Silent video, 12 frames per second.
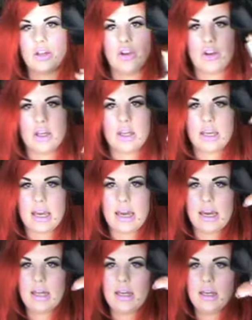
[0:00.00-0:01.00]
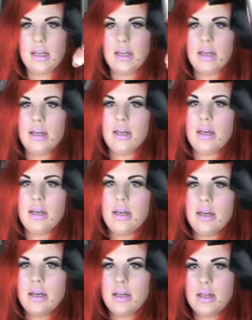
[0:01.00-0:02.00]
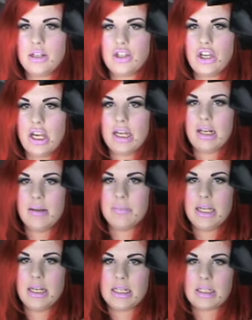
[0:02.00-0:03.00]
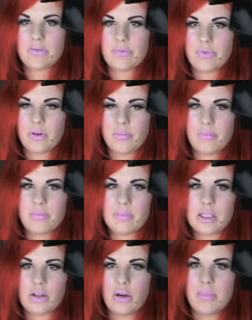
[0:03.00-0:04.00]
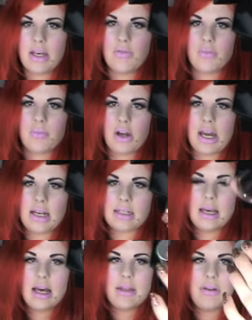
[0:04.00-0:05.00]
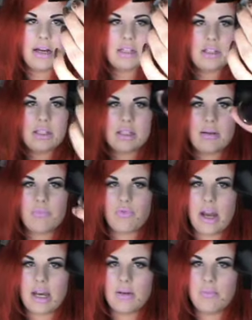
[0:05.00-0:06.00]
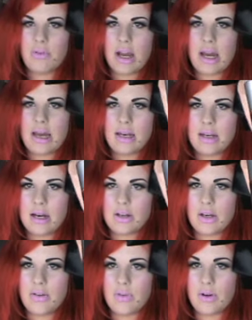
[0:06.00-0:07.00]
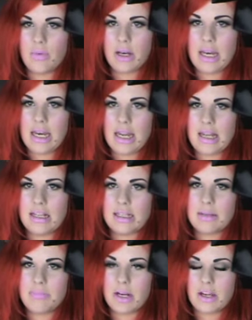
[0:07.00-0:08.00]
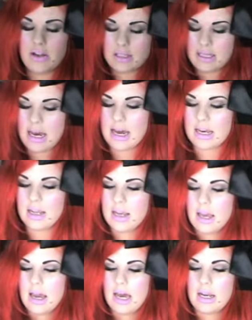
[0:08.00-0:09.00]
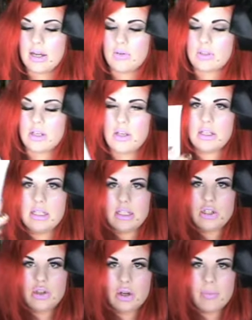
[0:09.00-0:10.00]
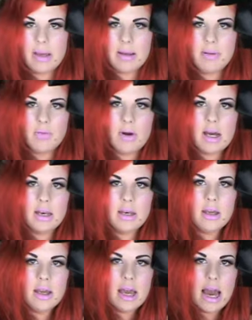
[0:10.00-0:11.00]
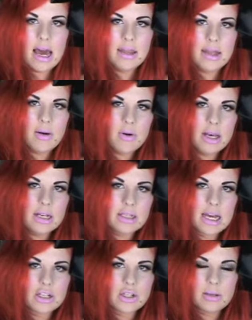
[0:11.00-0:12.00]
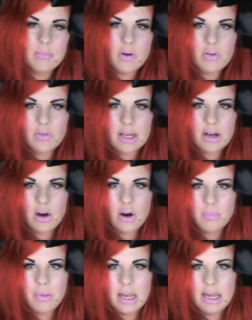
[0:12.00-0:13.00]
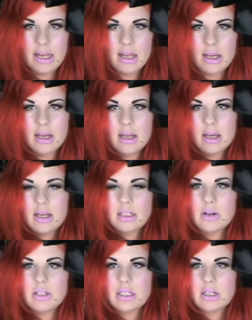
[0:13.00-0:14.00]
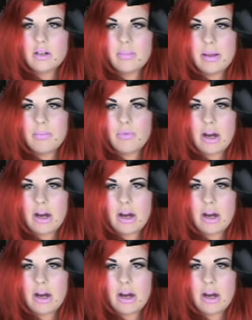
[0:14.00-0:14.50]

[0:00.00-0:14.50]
you can get cheek and lip tints from so many different brands. That's just some random brand, I don't even know what it is, but I use that. And I also use this Sugarbaby one, and that one is actually more of like a hot pink, so it's a little bit